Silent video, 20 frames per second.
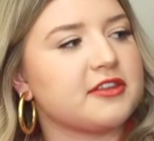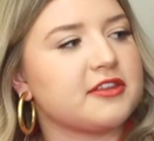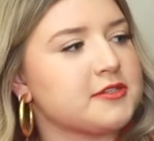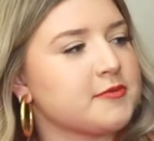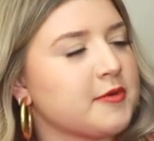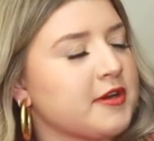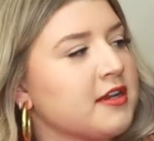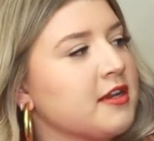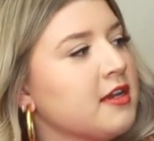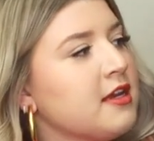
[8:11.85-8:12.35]

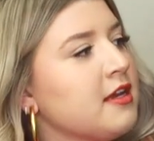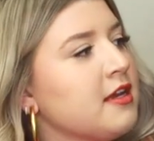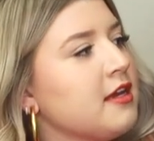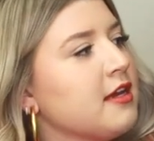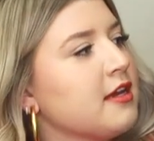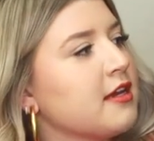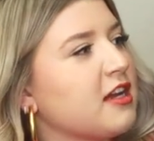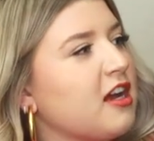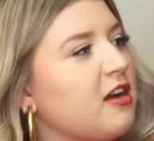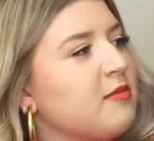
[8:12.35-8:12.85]
This one
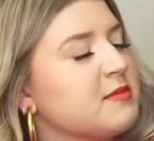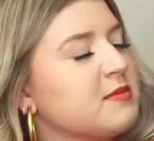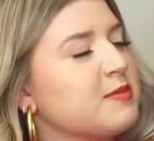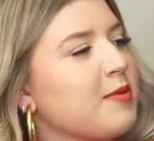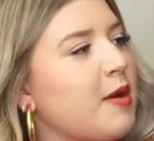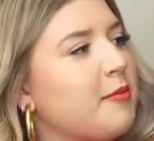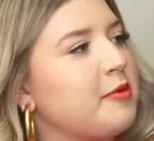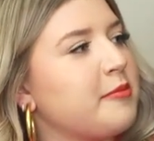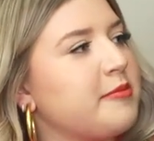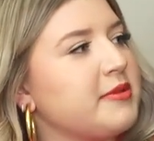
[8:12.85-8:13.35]
comes
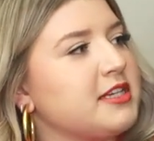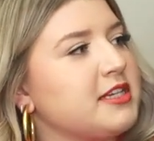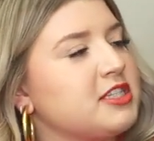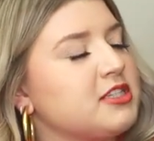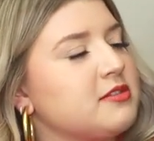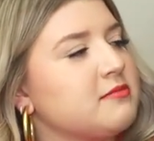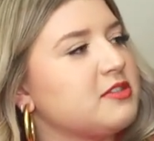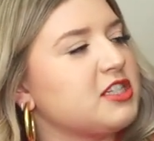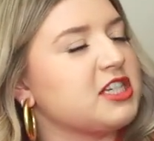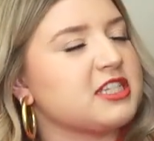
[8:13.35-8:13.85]

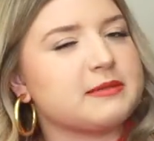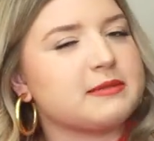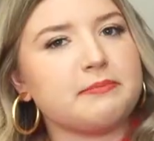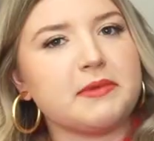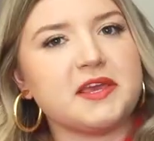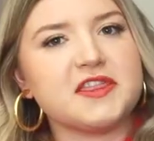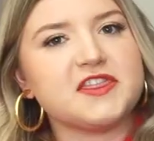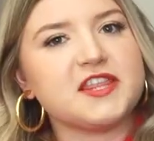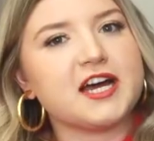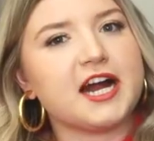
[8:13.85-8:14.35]
probably just
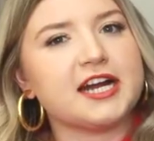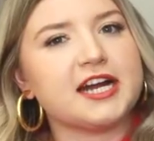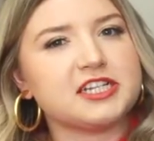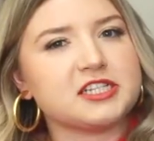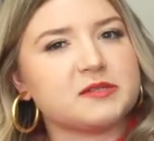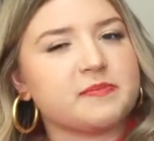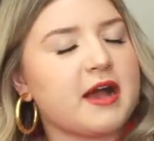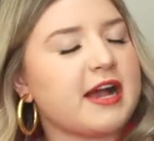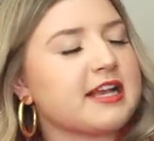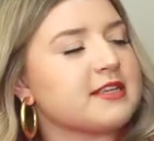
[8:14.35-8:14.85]
mid-thigh,
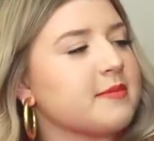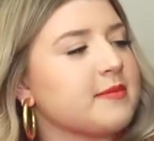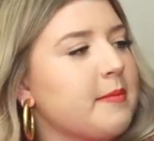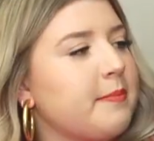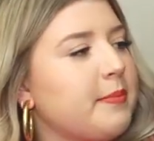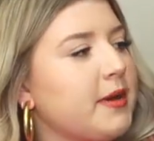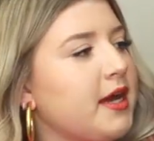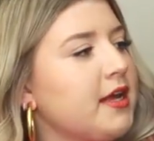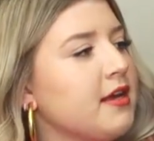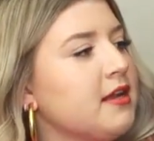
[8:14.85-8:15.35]
just past my
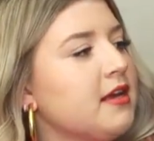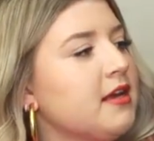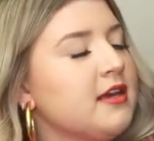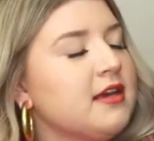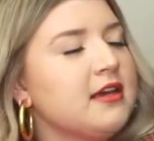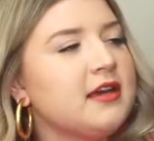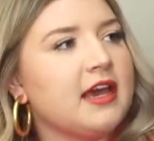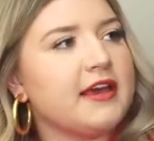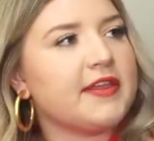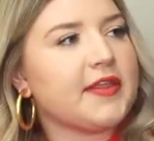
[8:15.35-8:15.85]
butt,
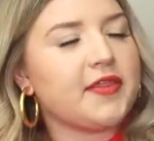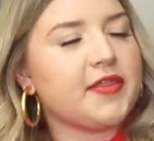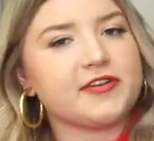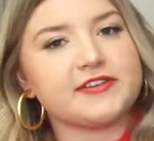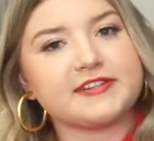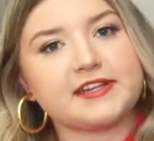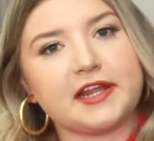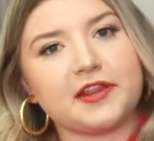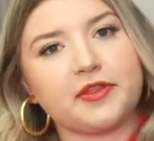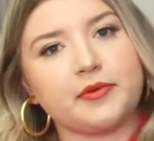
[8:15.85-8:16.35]
and then
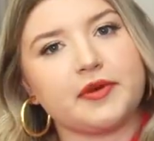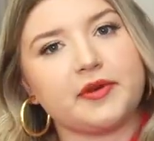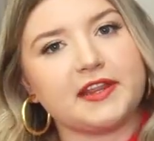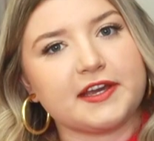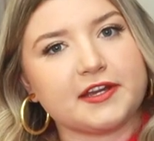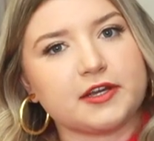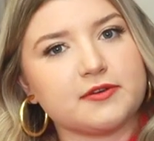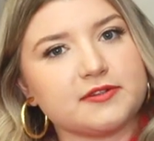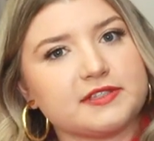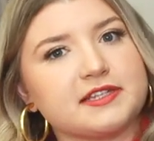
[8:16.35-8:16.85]
there's another one
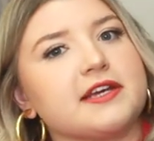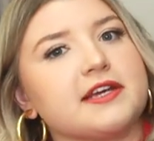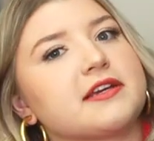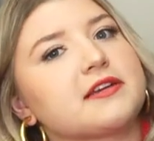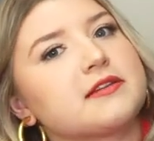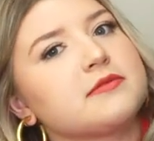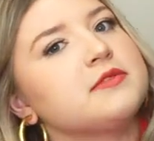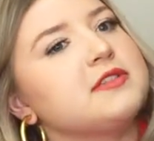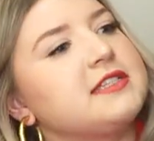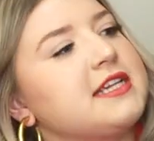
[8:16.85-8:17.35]
that goes
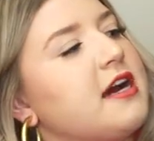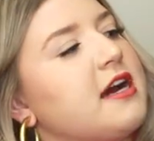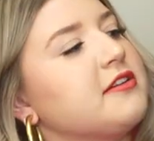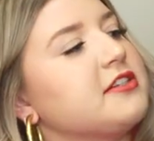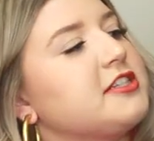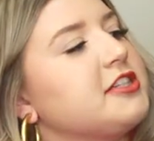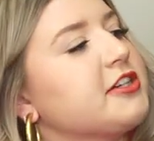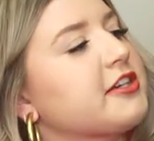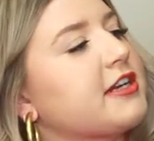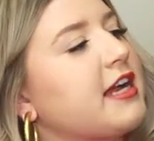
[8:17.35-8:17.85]
like
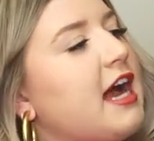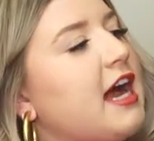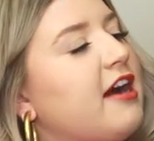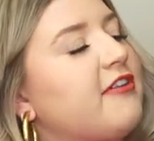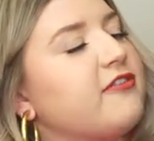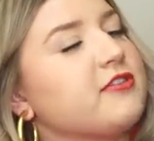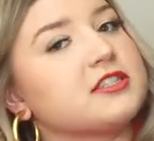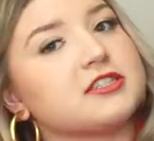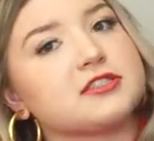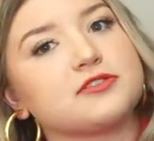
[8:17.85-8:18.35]
down to your
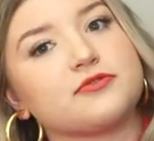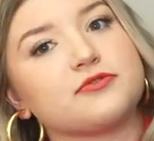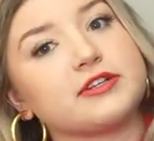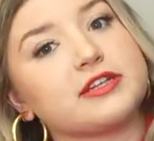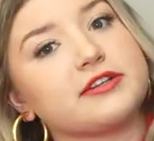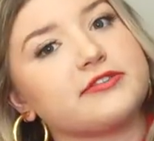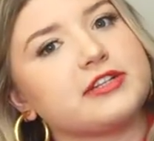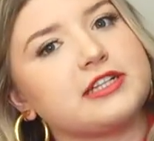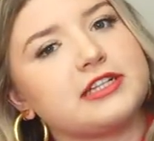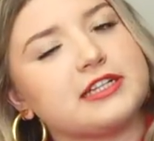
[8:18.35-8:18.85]
calf, which is
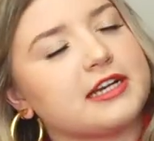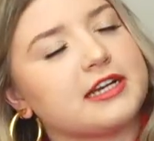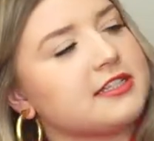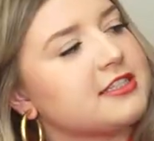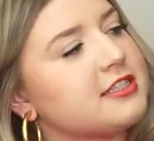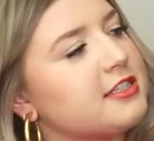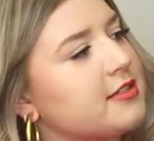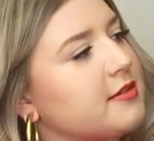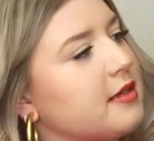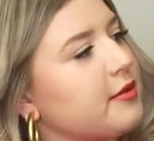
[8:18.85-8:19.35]
really really
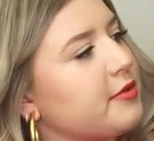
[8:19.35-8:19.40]
nice too.